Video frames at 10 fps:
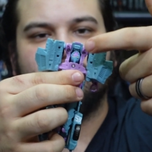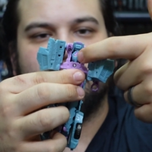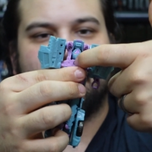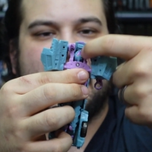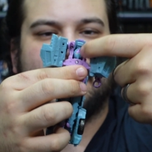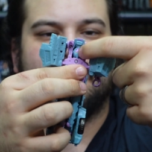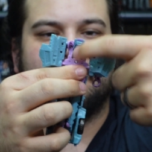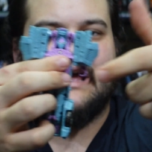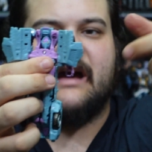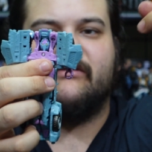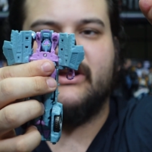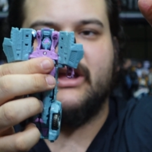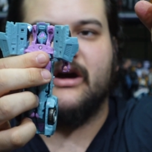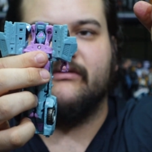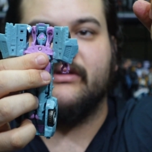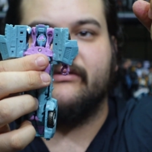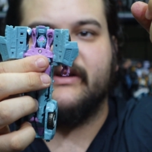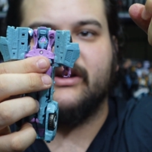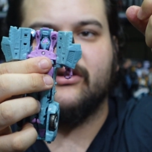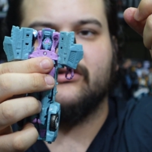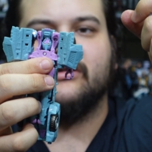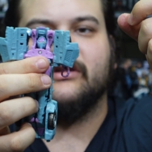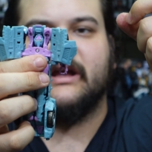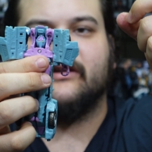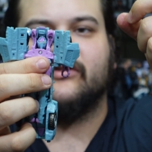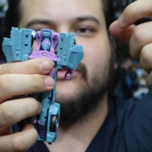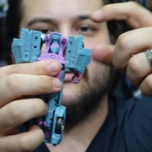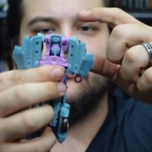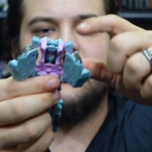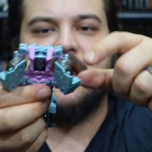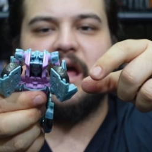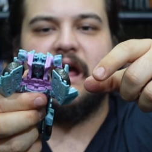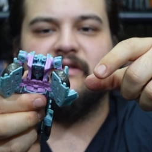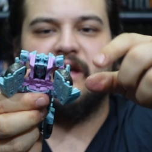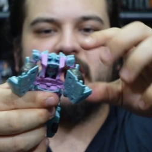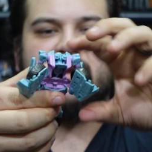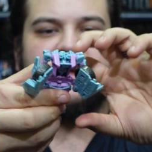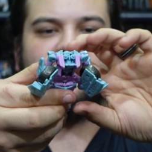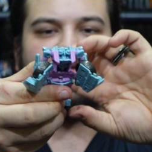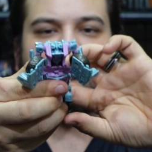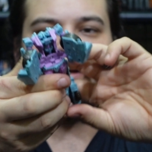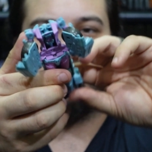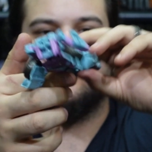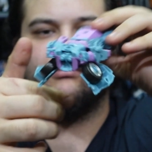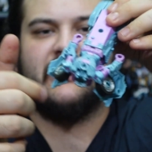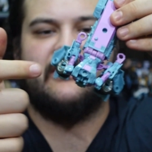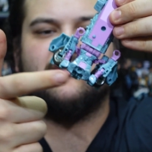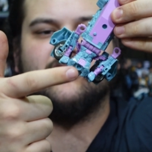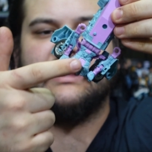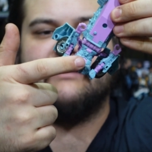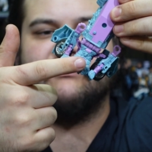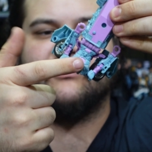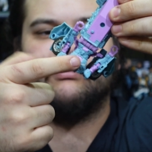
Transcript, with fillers: back cavity of the figure like so and then it'll click into place you'll have this